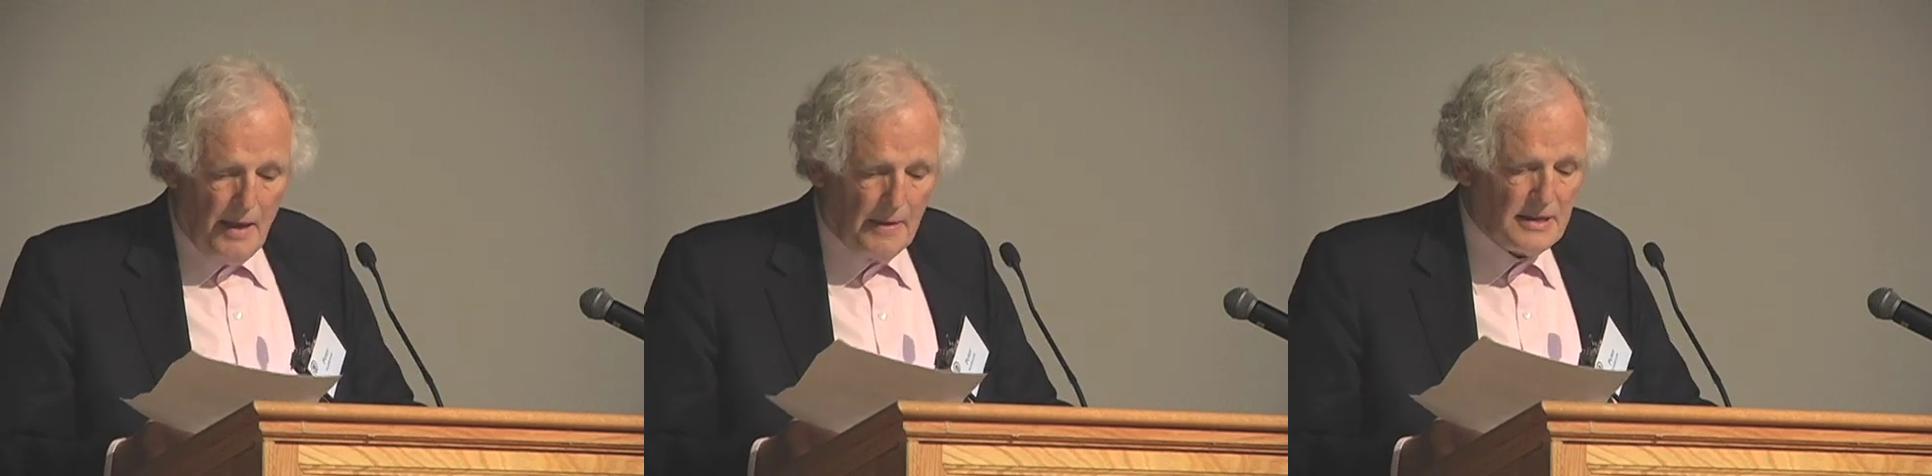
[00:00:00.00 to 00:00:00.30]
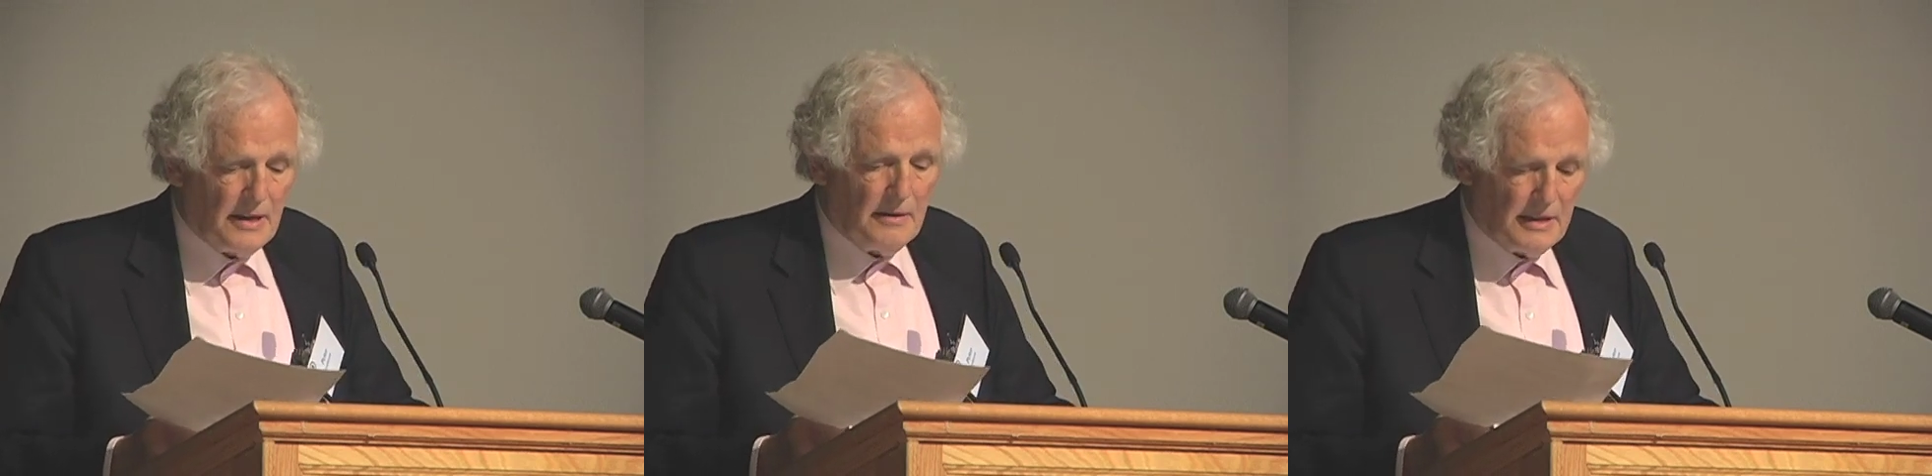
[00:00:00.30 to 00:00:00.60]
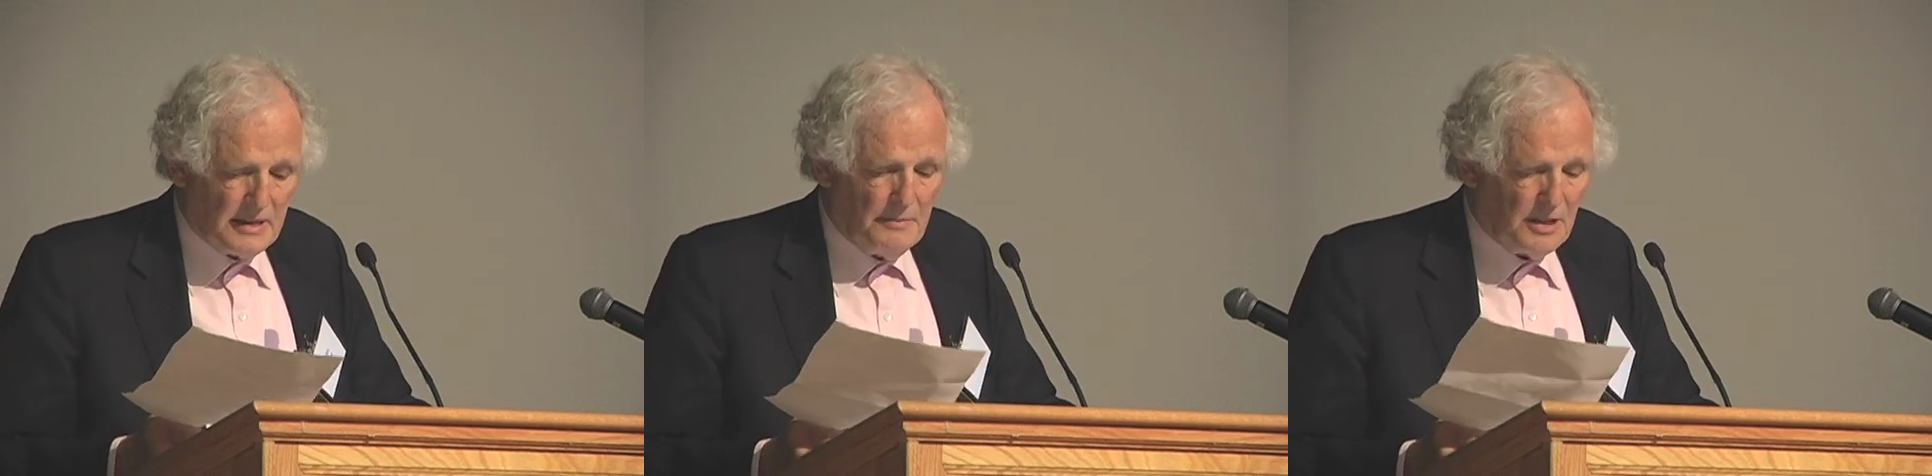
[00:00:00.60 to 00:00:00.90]
So
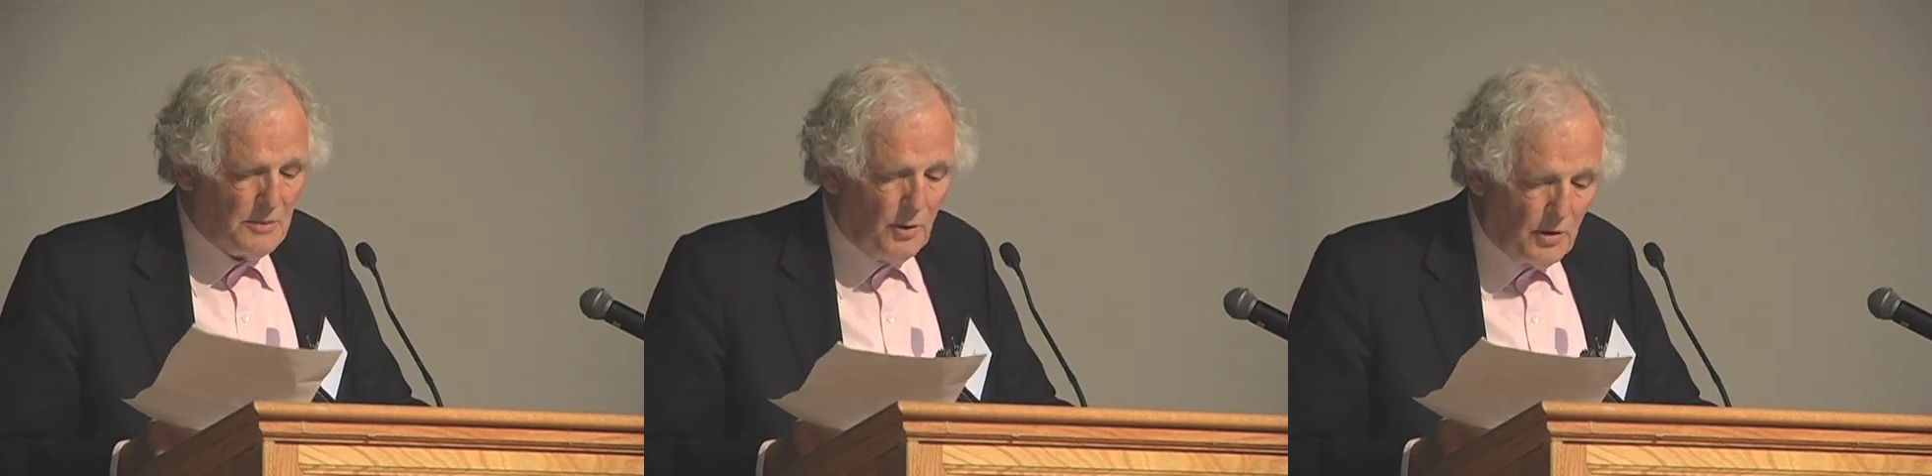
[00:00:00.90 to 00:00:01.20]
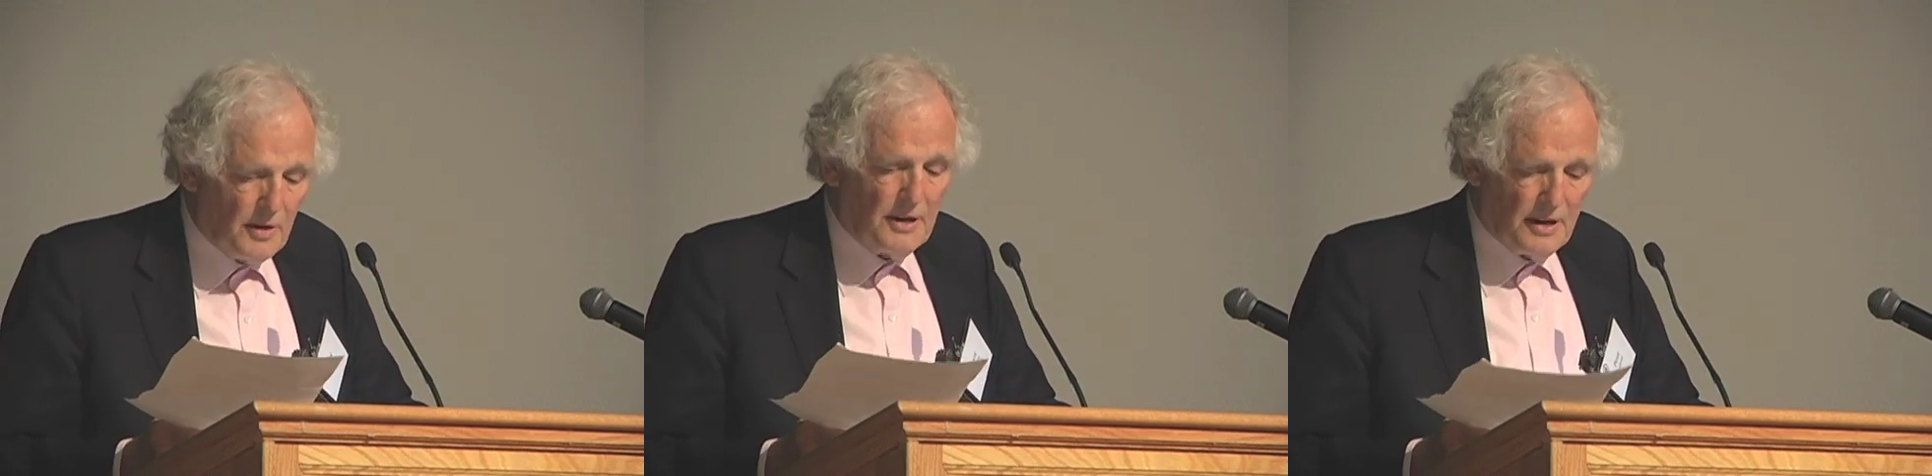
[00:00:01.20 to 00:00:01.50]
it's much more